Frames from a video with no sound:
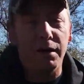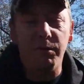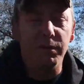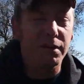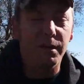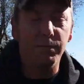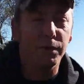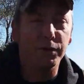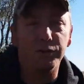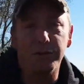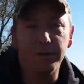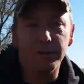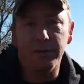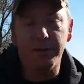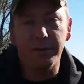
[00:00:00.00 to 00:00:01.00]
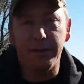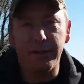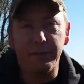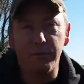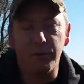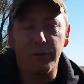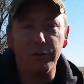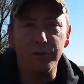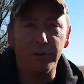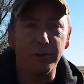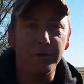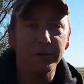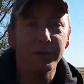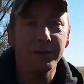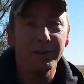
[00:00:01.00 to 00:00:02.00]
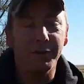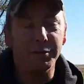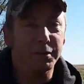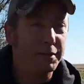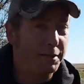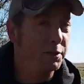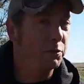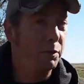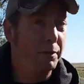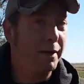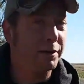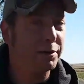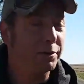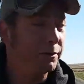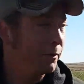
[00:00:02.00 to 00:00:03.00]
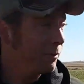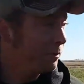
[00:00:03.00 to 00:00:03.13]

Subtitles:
We're not butchering her anymore, so that was a decision we made too.